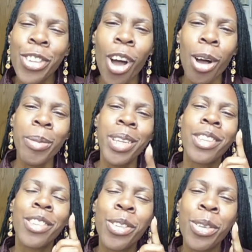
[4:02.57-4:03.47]
job
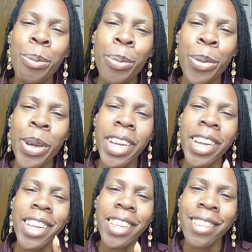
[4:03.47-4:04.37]
is to
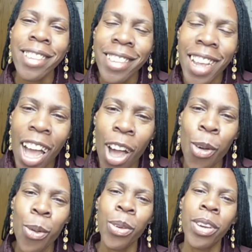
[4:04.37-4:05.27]
break
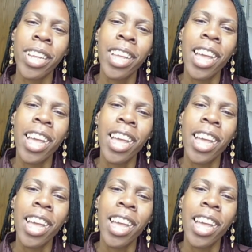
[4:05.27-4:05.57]
down